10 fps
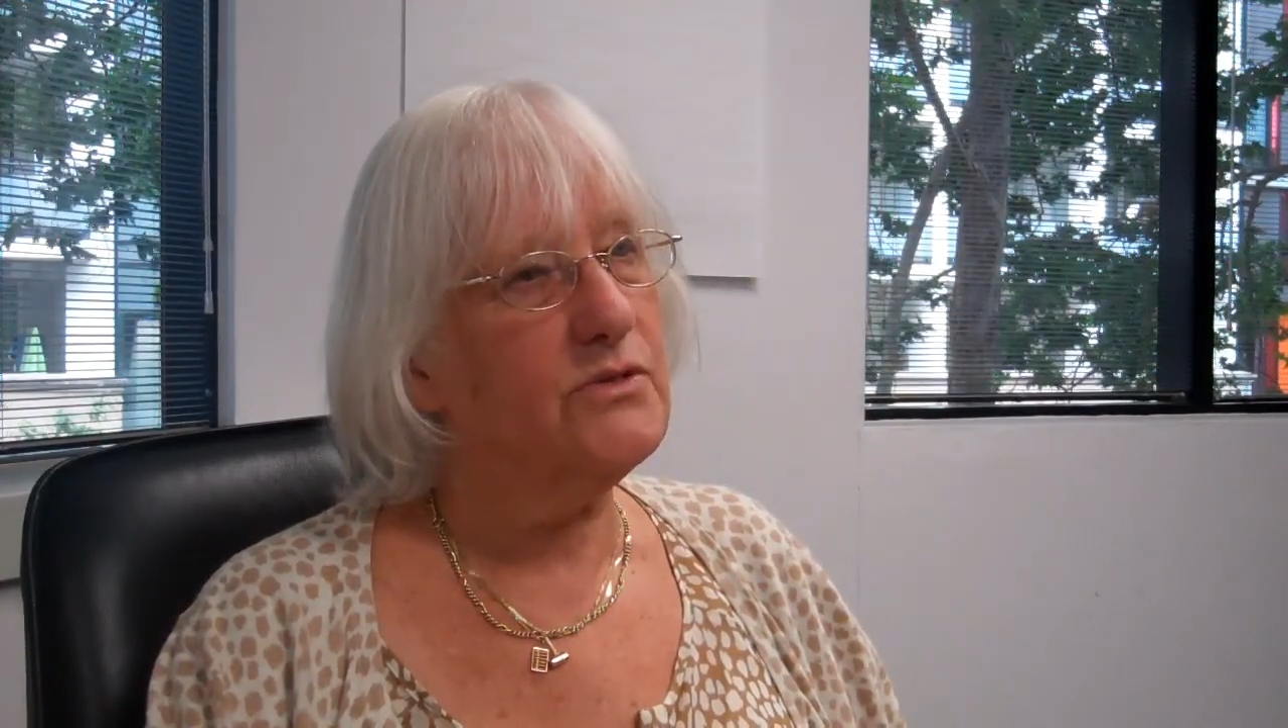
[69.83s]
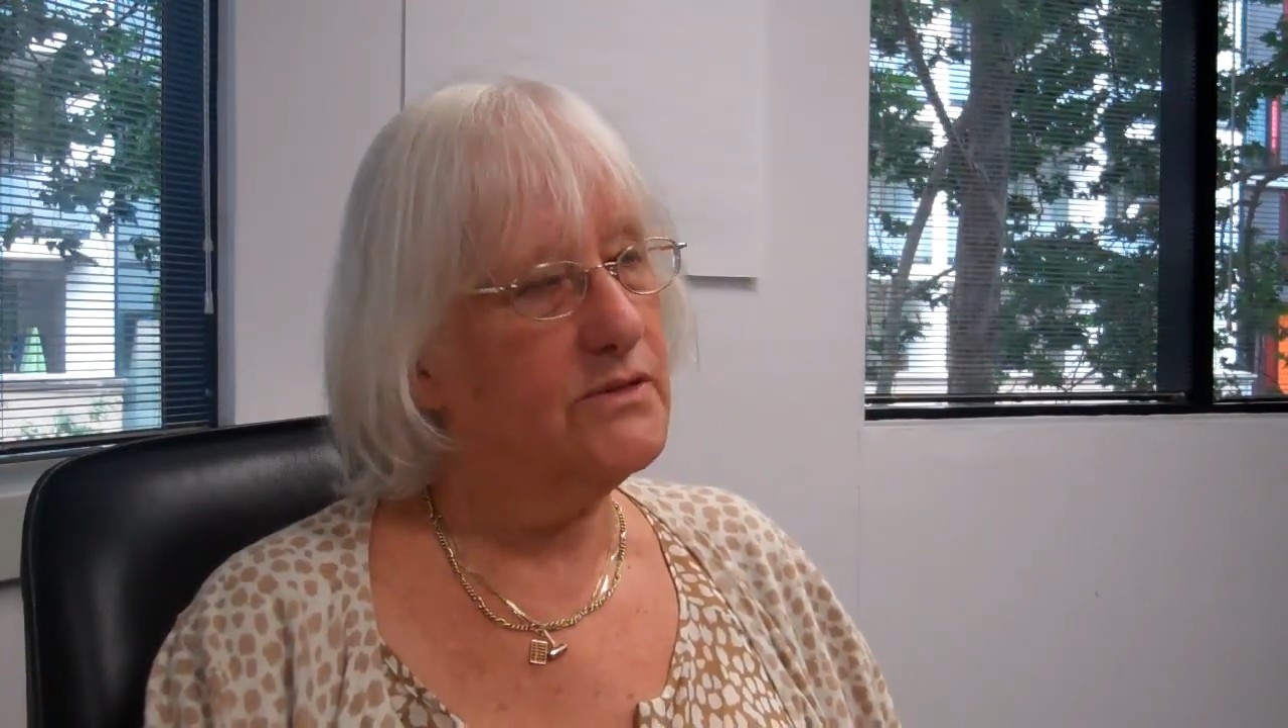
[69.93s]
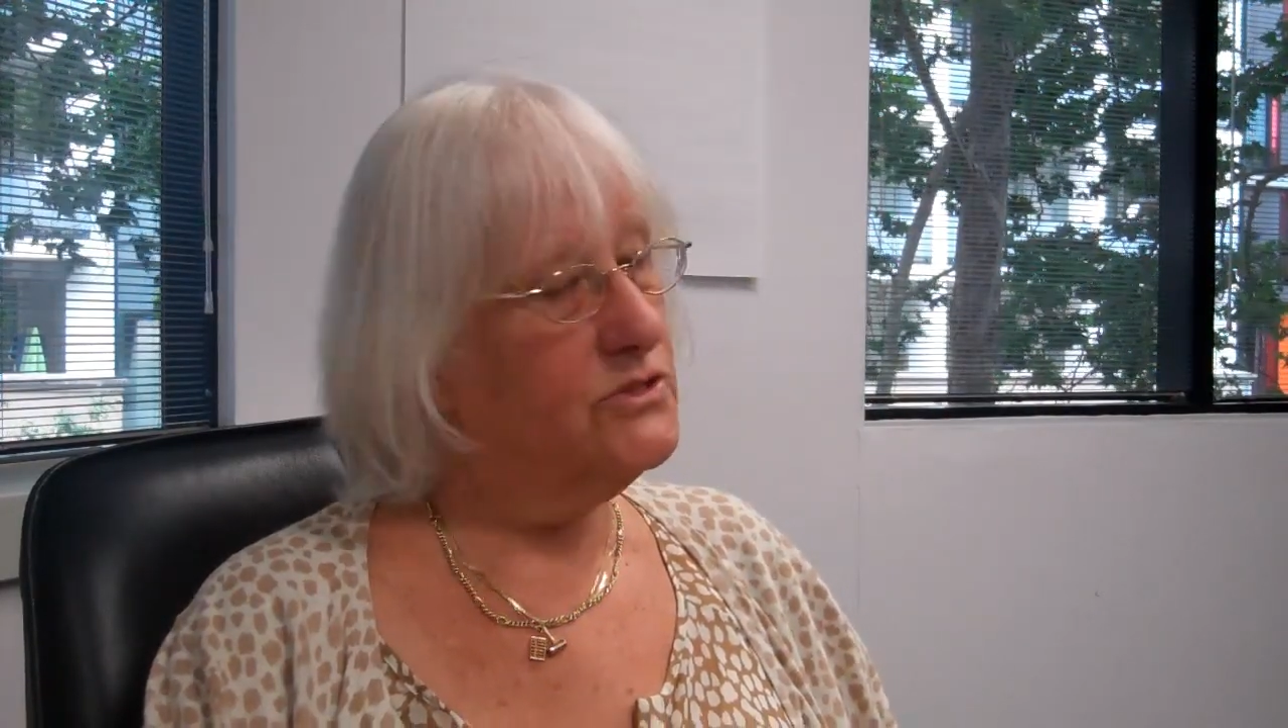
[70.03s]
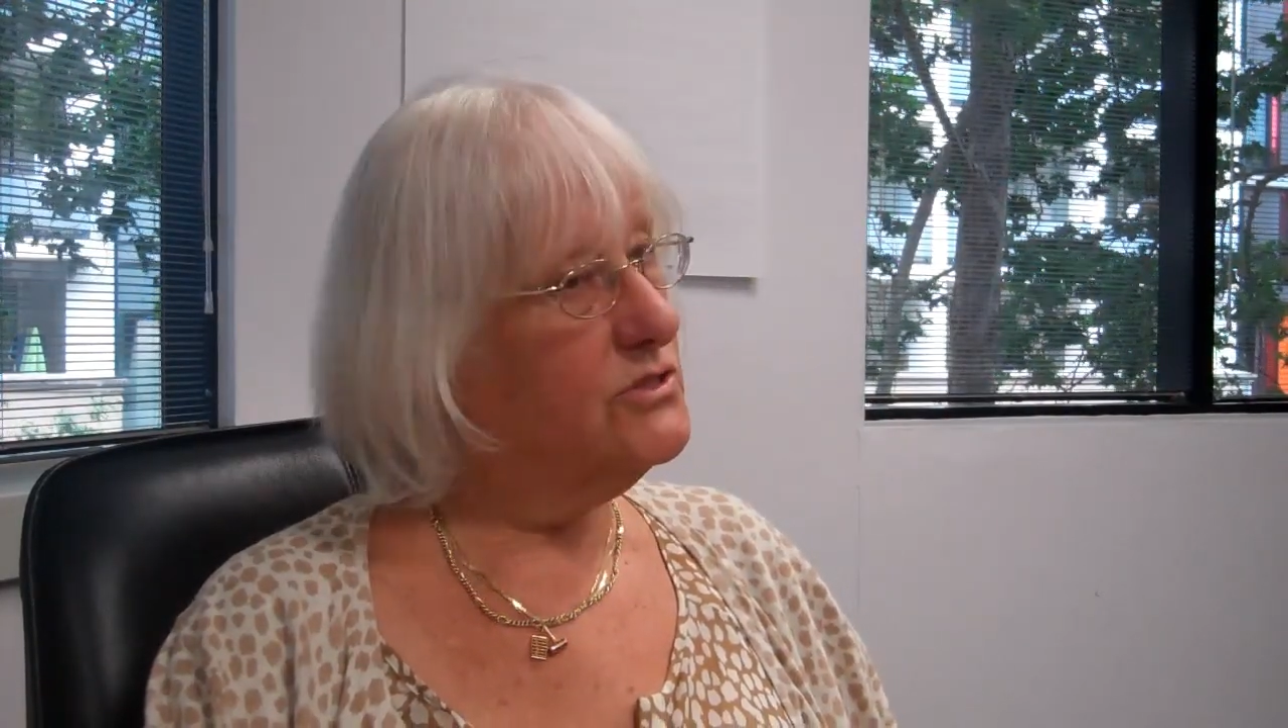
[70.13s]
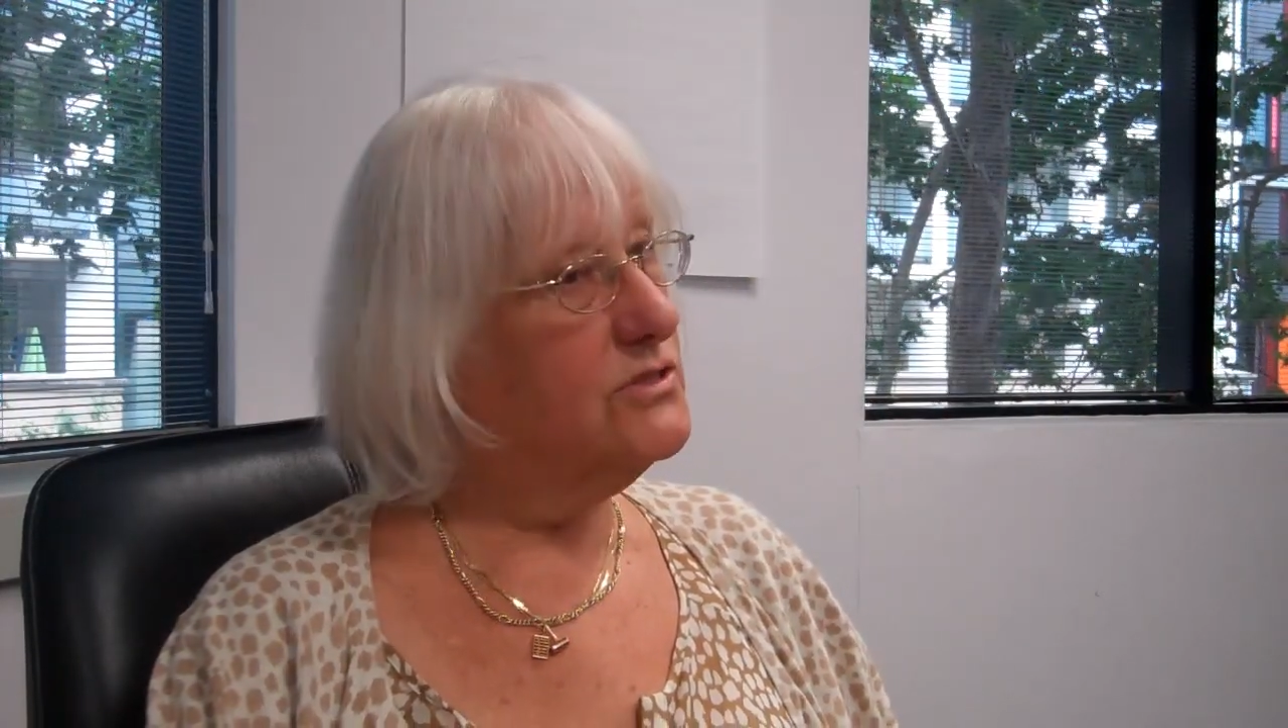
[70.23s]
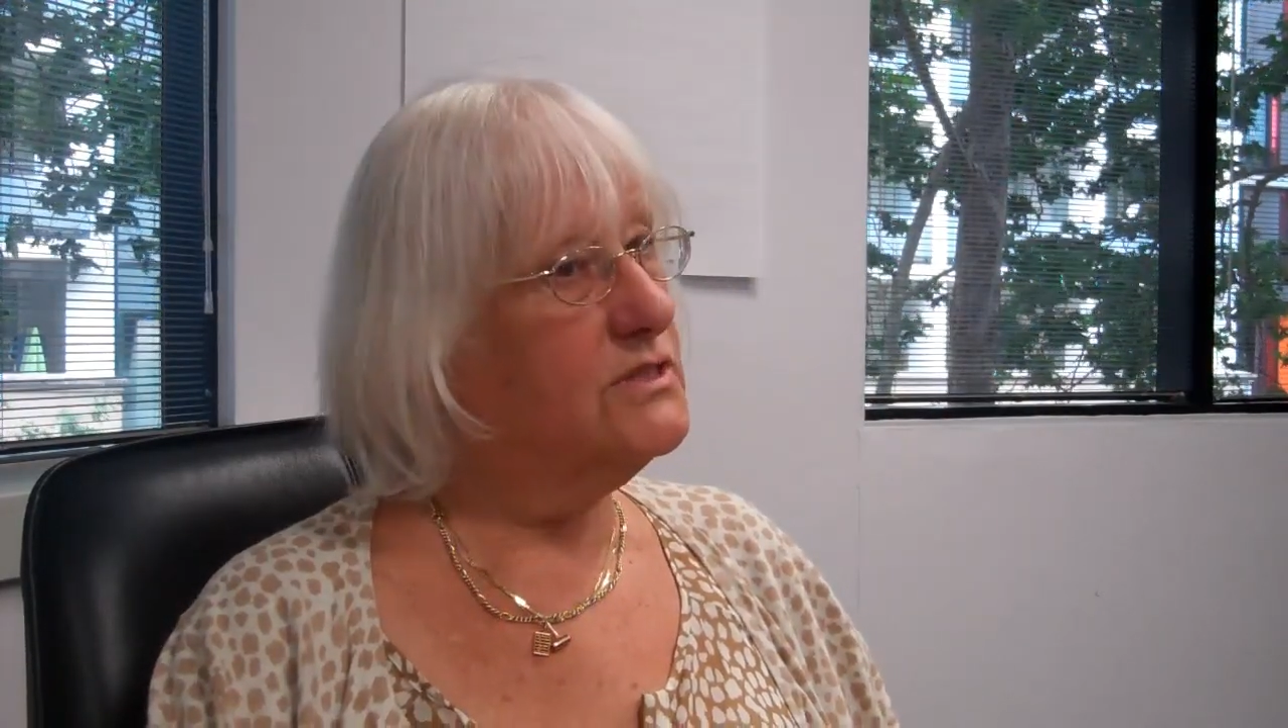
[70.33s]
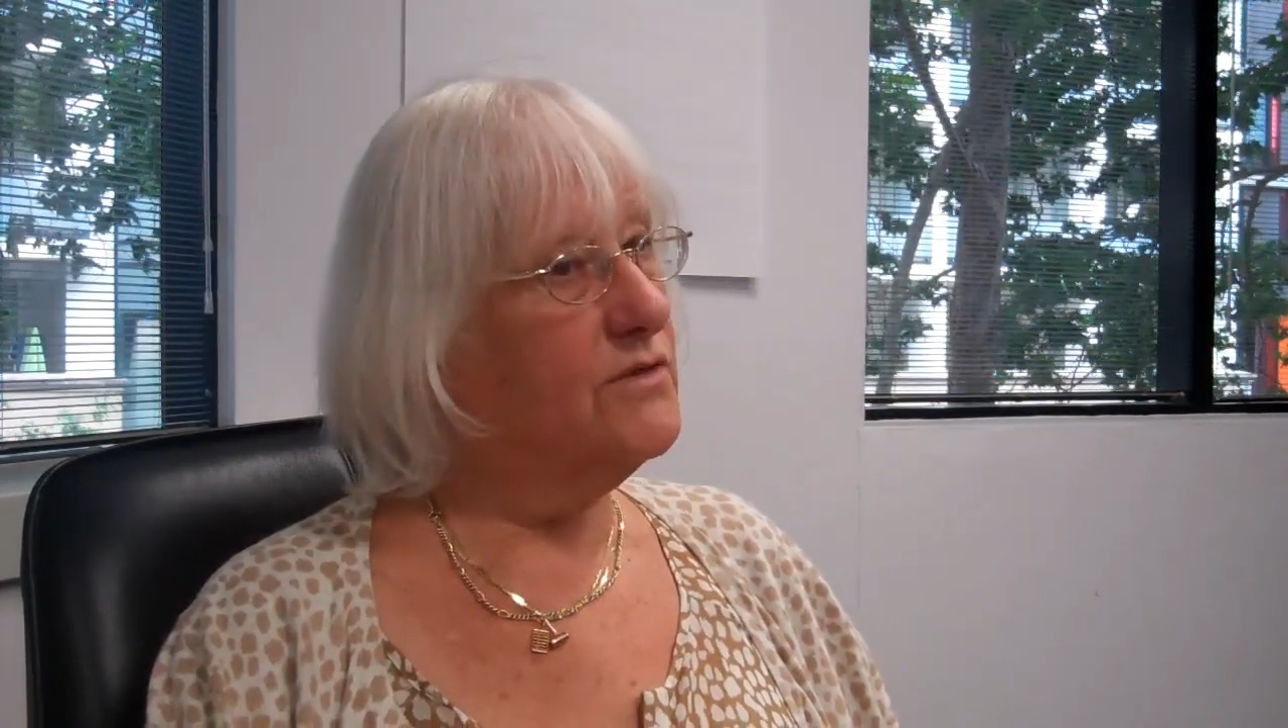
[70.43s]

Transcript: questions.